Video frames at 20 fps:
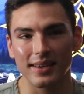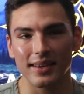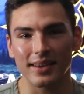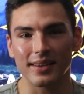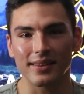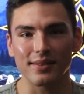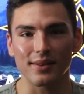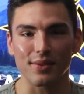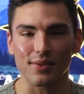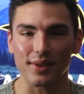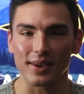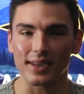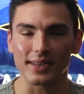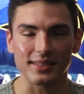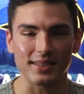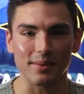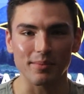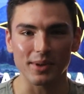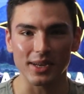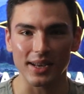and
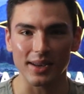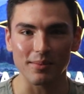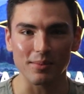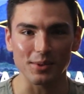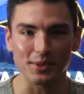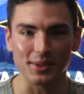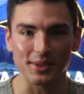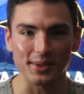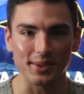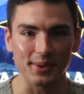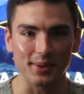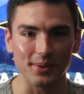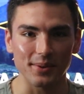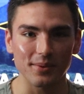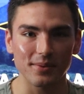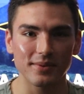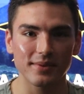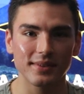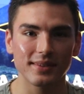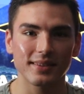things I've been able to
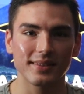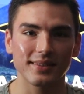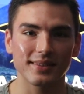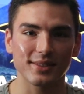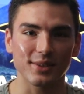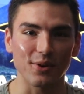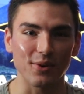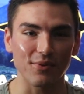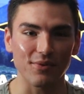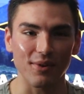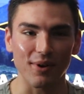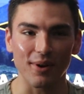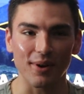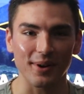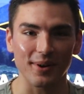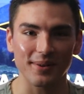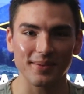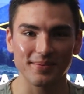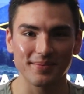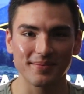do so
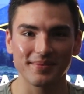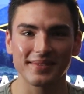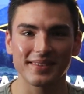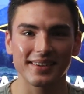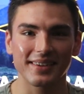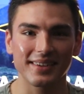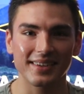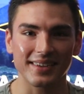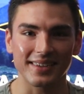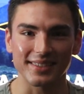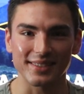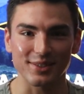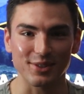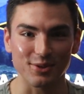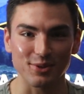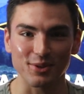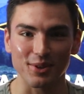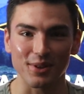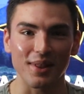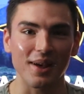far, because
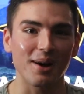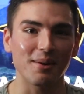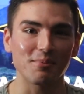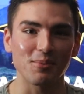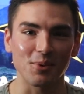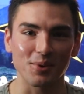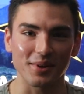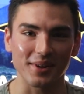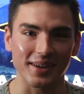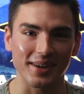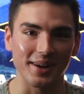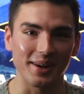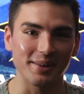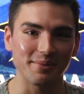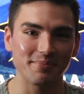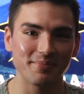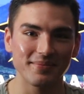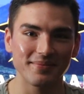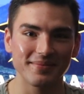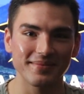there's a lot more to
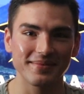come.